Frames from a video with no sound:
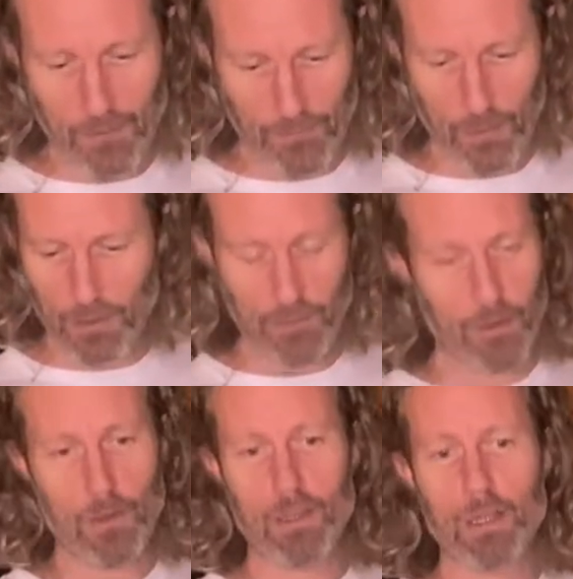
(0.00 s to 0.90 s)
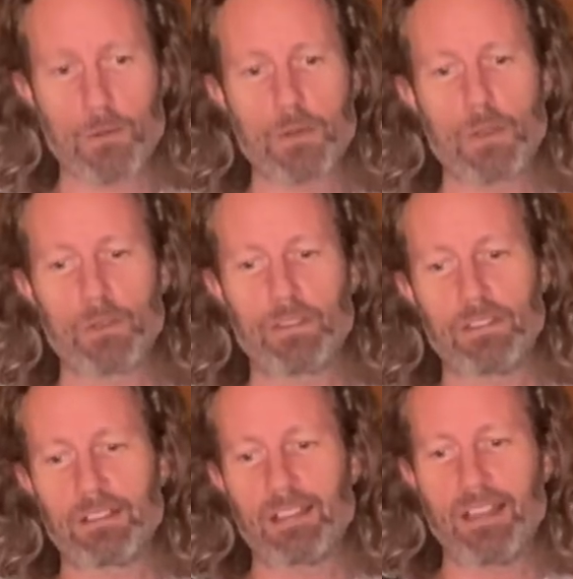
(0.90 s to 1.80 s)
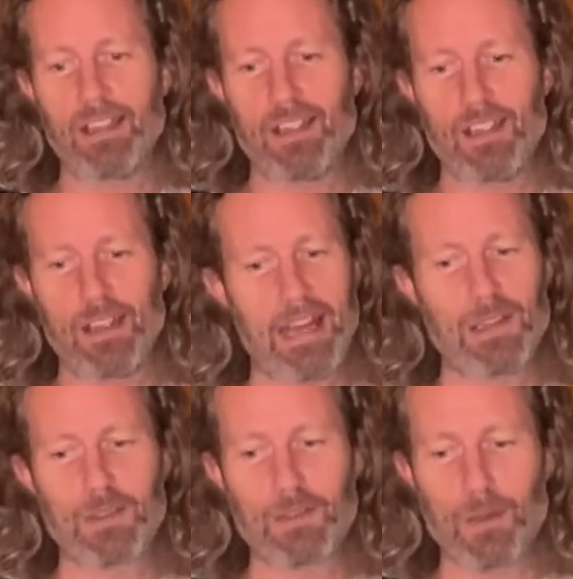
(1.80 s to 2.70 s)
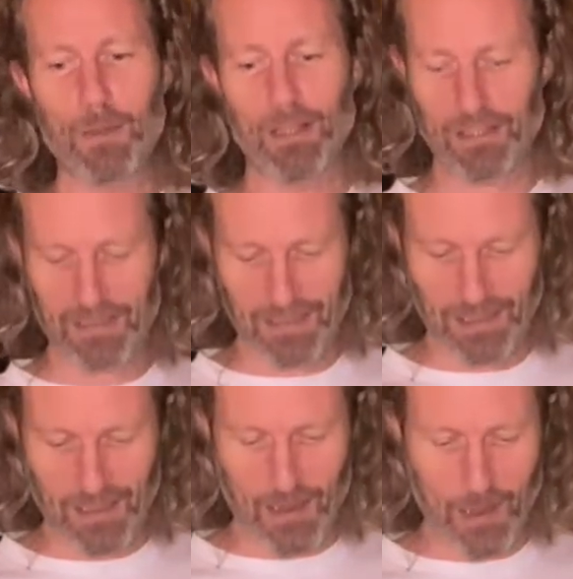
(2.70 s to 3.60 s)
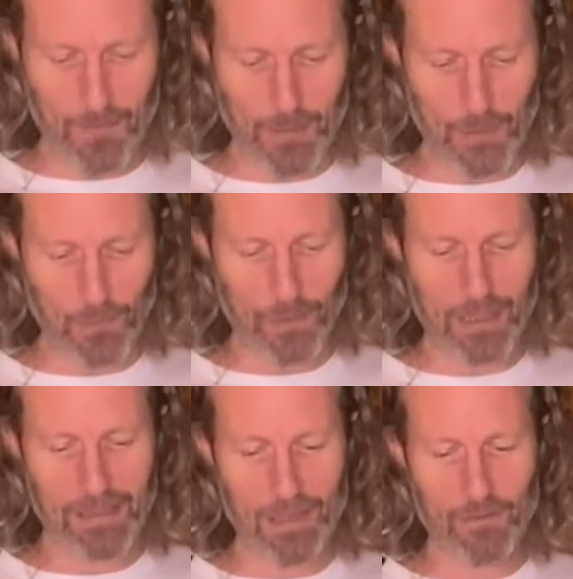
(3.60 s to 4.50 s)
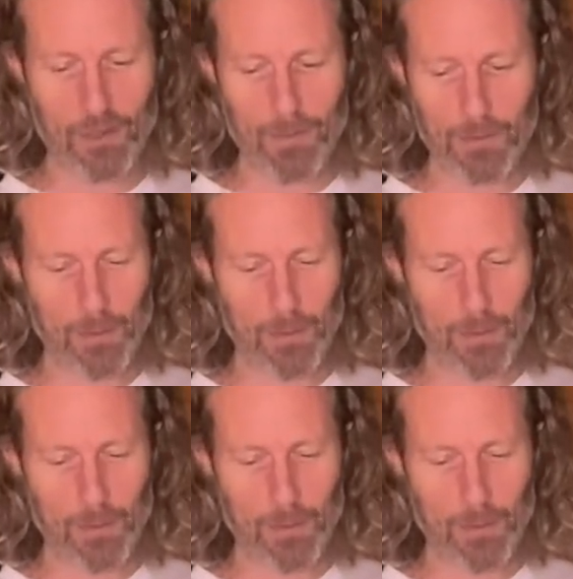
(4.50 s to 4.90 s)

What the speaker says: felt like I was on Endless Summer. It sort of had that vibe to